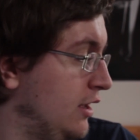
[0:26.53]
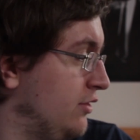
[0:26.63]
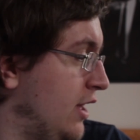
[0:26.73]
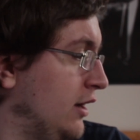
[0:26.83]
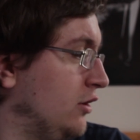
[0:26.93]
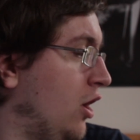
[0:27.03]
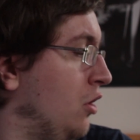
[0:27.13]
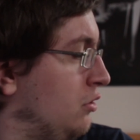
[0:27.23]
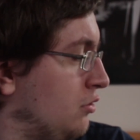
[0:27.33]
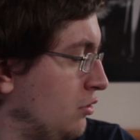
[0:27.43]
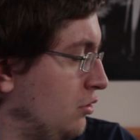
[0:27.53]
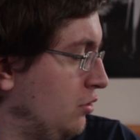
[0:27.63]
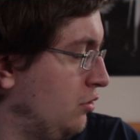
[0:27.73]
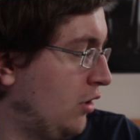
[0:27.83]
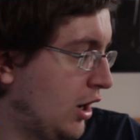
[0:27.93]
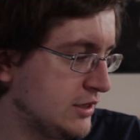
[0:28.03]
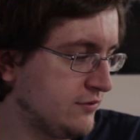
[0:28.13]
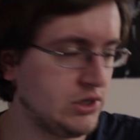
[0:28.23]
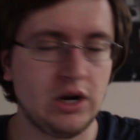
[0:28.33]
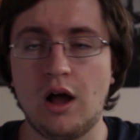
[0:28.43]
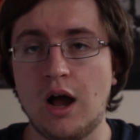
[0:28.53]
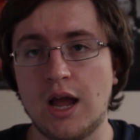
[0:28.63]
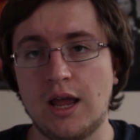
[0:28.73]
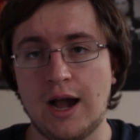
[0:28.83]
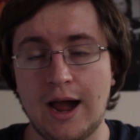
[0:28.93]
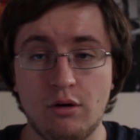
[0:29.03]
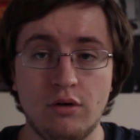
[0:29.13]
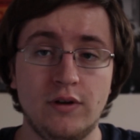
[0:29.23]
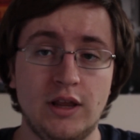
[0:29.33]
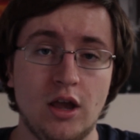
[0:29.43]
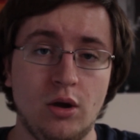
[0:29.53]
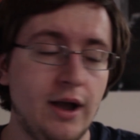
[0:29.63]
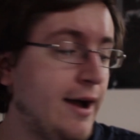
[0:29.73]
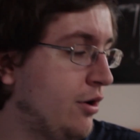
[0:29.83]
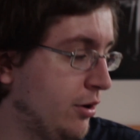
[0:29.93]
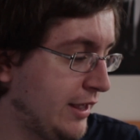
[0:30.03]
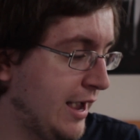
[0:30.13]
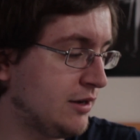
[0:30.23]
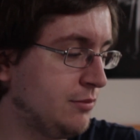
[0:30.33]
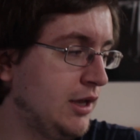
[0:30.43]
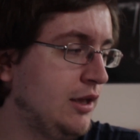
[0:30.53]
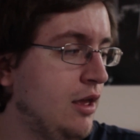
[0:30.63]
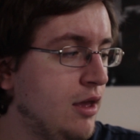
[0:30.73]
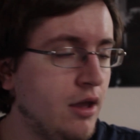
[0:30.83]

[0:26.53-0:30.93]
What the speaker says: then go through Artificial Eye, Arrow Video, Arrow Academy,